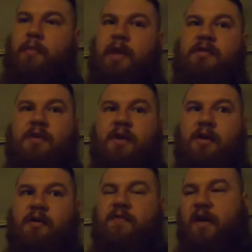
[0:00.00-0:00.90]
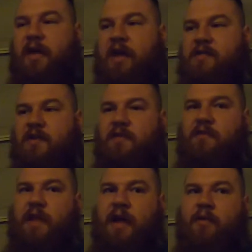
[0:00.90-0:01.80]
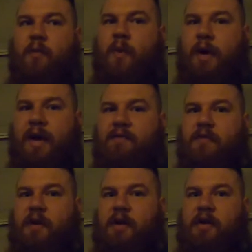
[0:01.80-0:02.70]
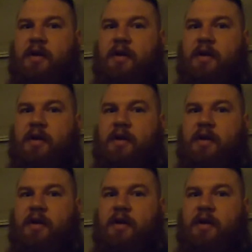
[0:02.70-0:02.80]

He's got a good foundation of, like, what every